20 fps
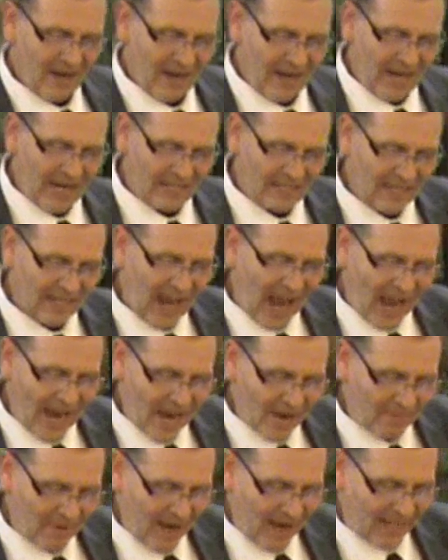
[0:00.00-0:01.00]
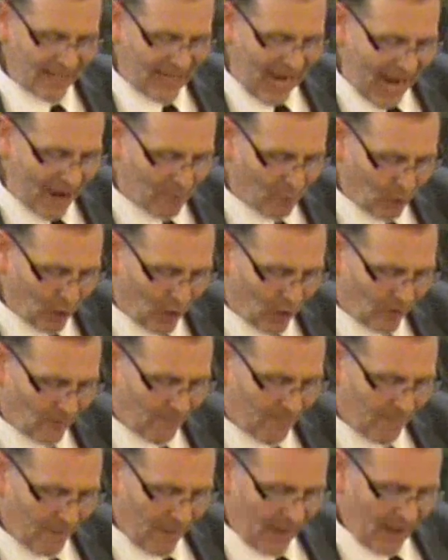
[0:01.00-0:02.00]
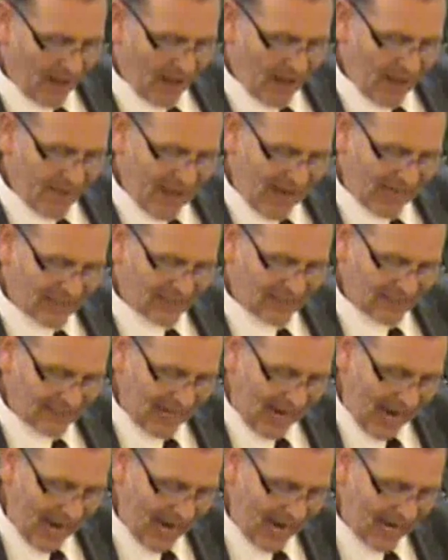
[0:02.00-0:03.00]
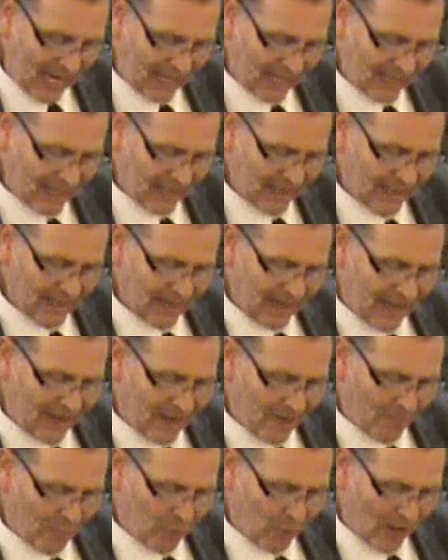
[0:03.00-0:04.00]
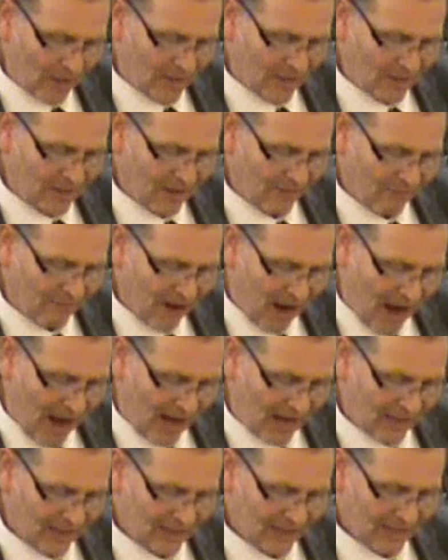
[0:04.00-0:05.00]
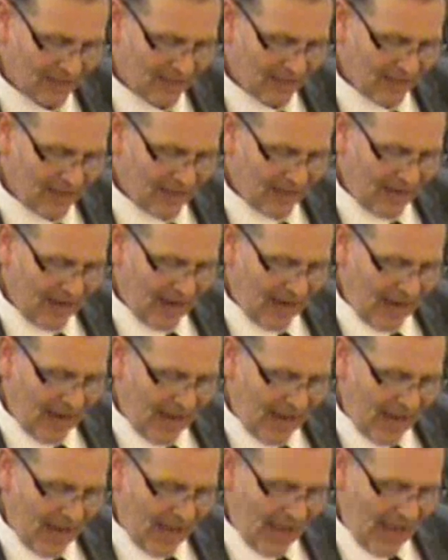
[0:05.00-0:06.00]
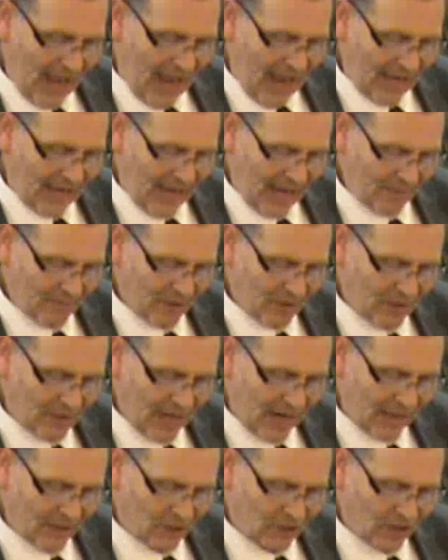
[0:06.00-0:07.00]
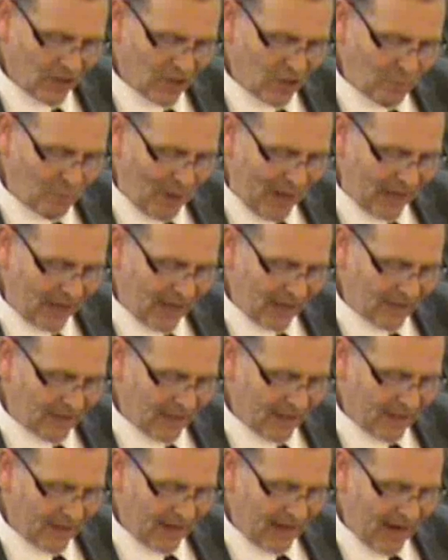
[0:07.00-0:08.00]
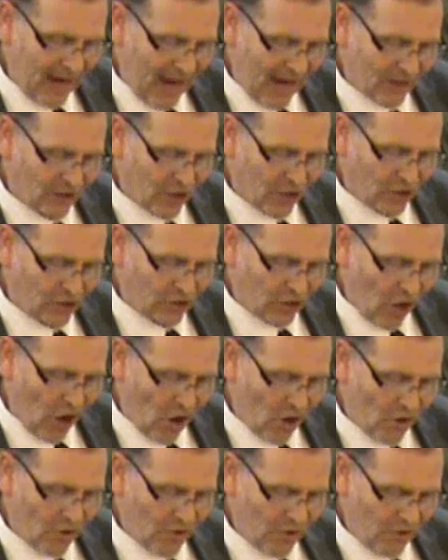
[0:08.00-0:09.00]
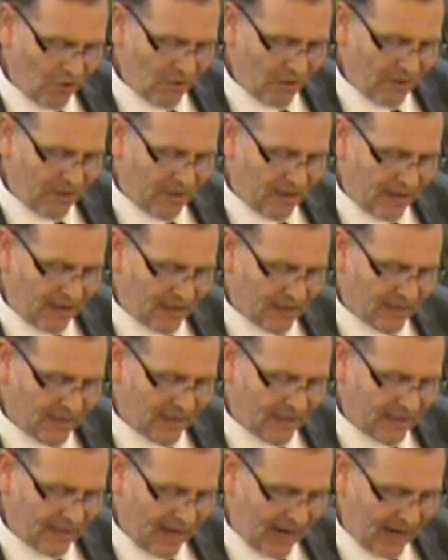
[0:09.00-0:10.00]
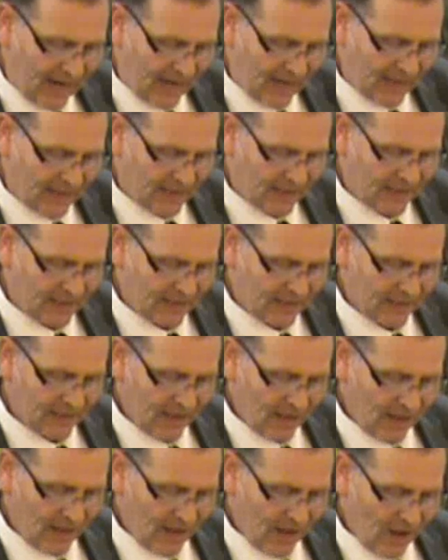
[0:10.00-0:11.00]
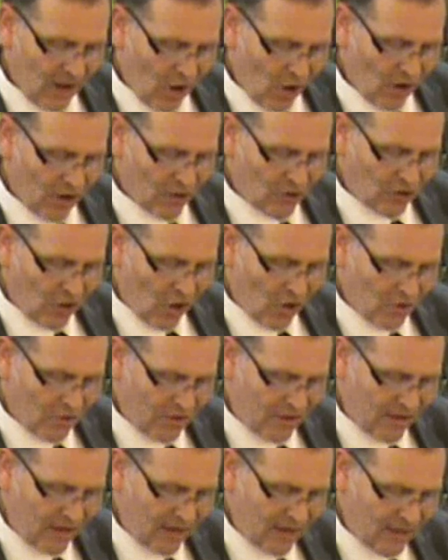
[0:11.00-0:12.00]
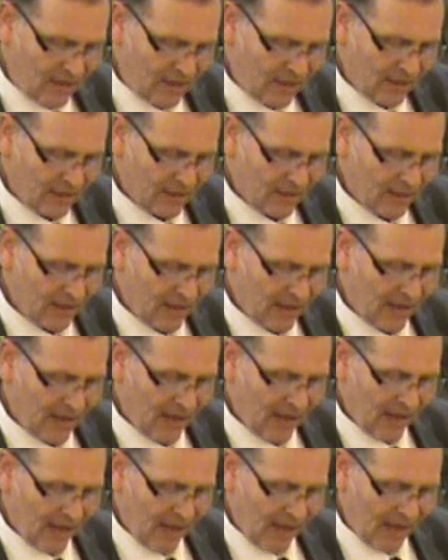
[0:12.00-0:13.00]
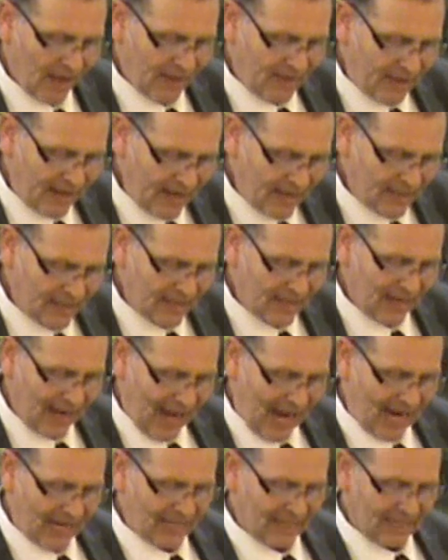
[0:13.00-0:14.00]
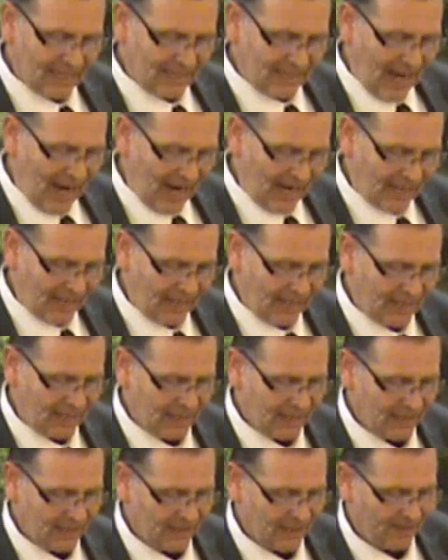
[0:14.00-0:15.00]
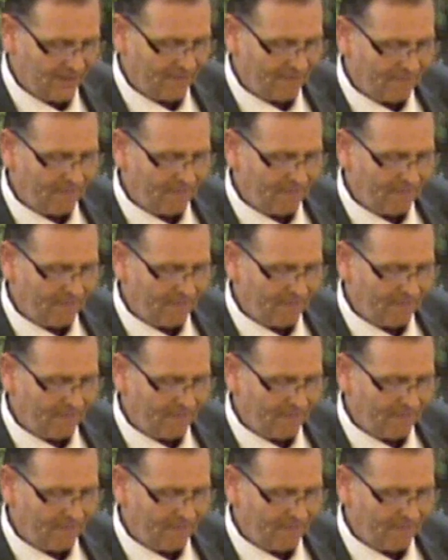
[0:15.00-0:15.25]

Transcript: He said, I am Gabriel that stand in the presence of God and am sent to speak unto thee and to show these things, or show thee these glad tidings.